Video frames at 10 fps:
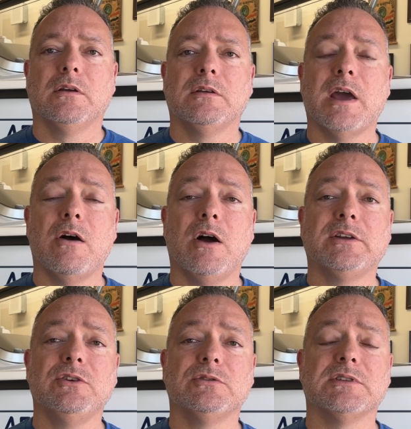Now, I
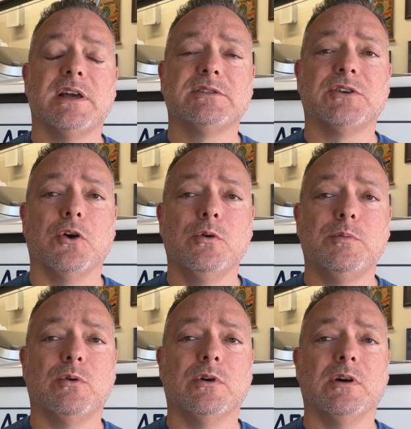could use less scope
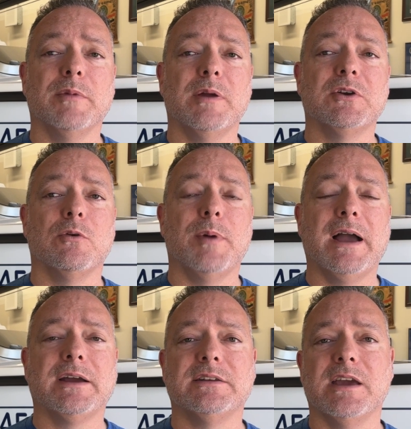or maybe go
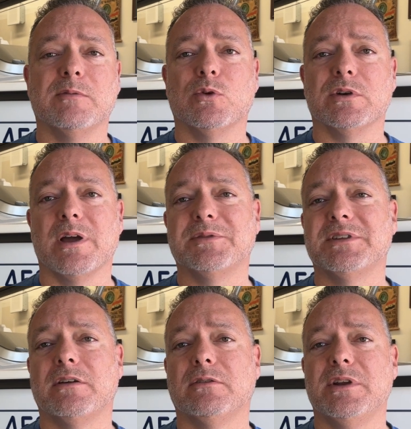back and take more depth
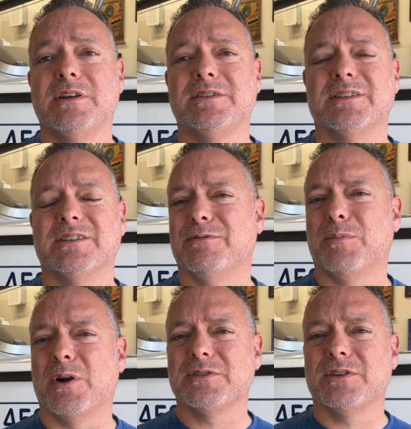sounder readings in different
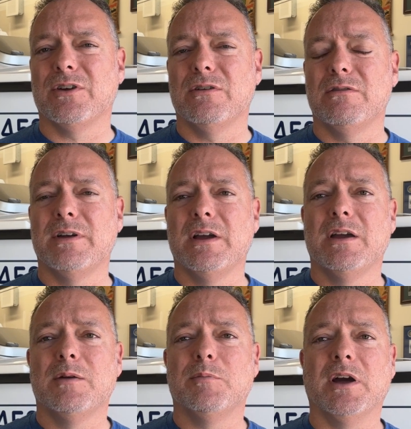parts of the cove,
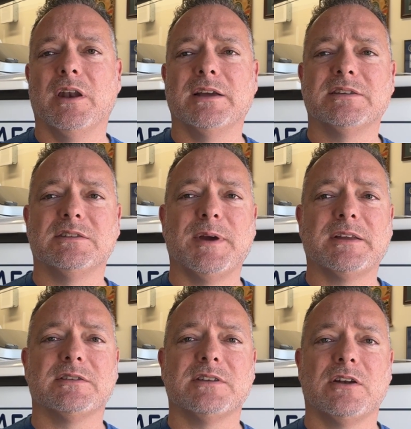but I suspect
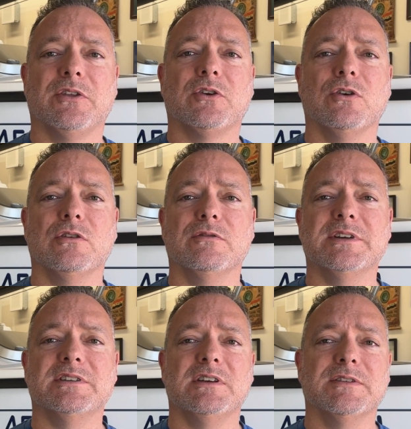the center of the cove
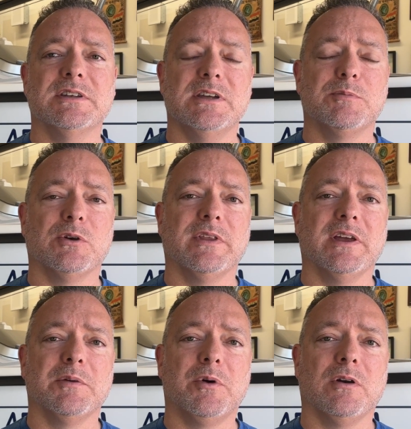is even deeper
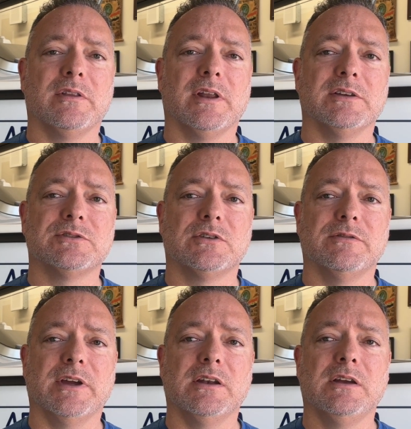than the part that I
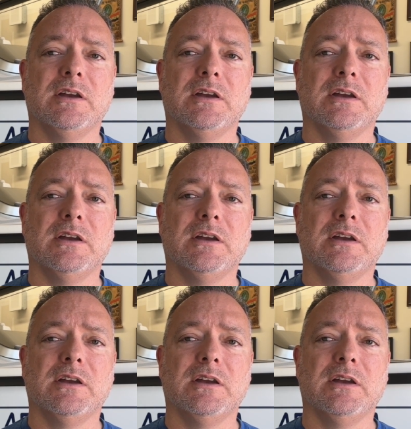surveyed.